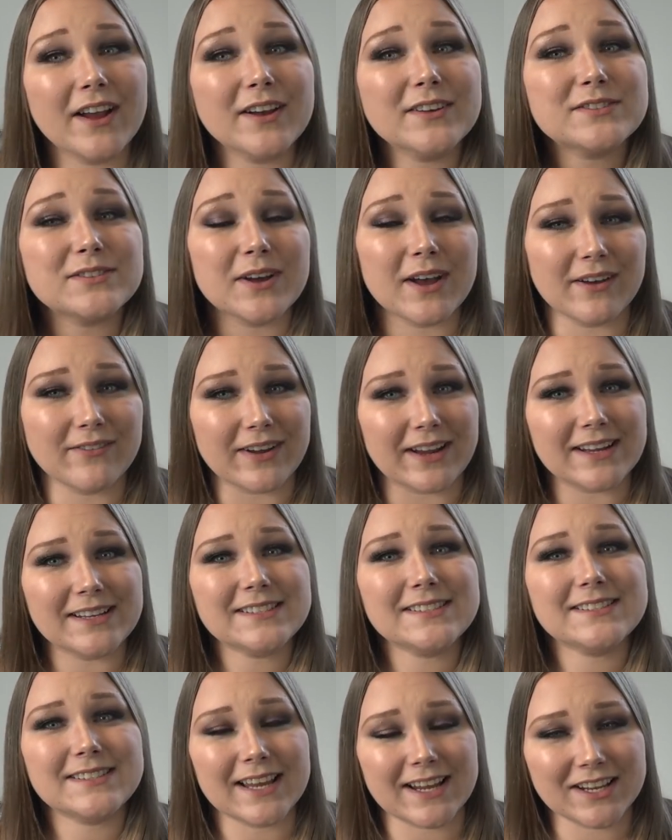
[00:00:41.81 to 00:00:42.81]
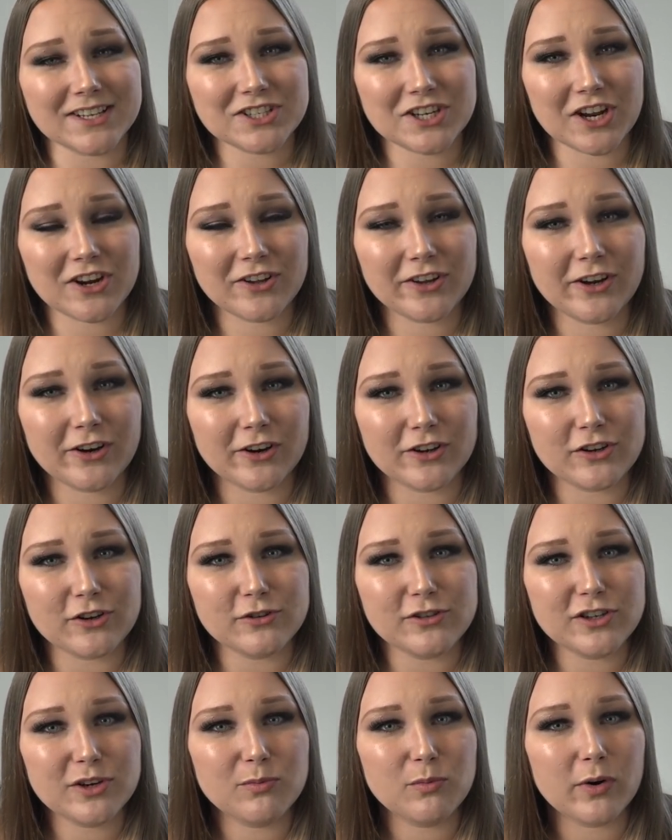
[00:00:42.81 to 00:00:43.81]
I also have a second channel here on
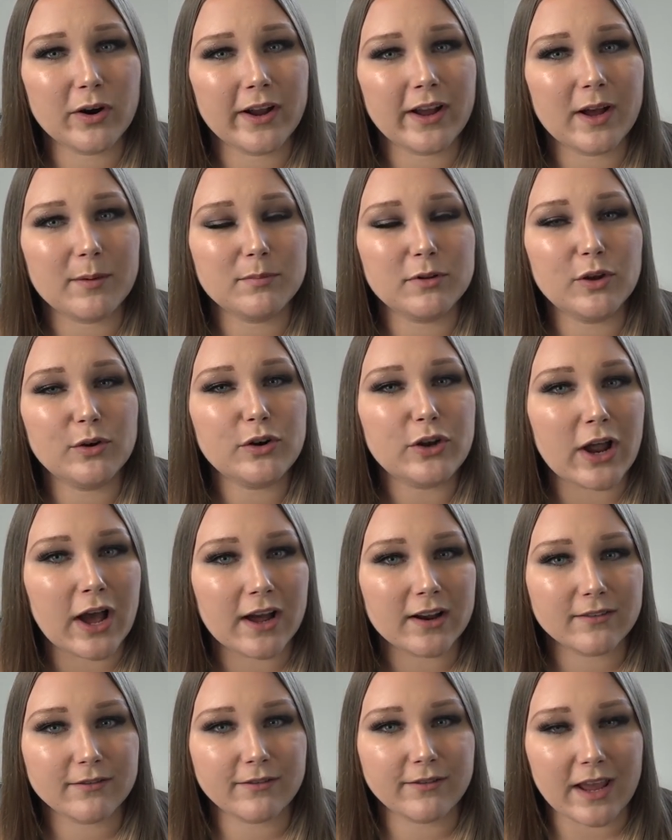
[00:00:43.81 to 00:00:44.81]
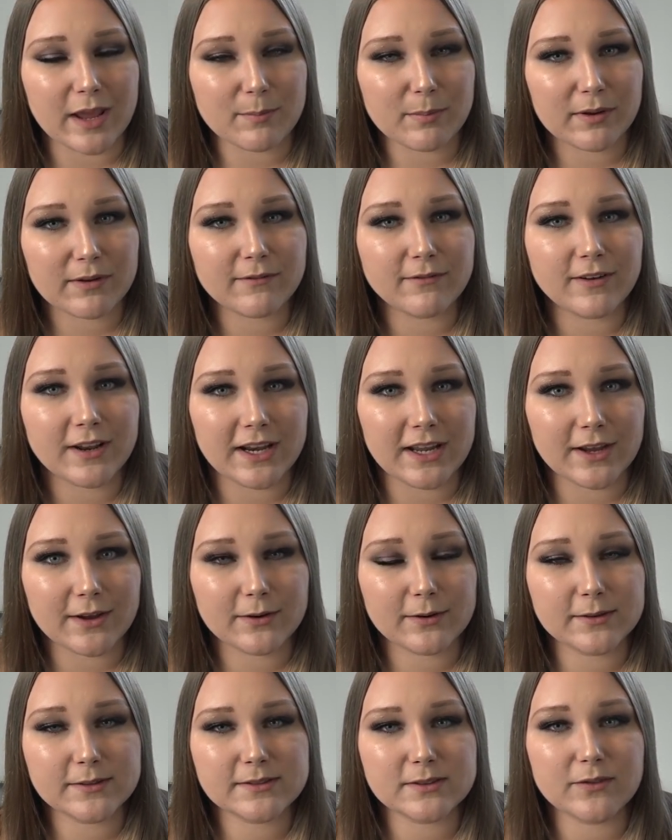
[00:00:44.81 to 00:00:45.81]
YouTube where I upload non-vape videos.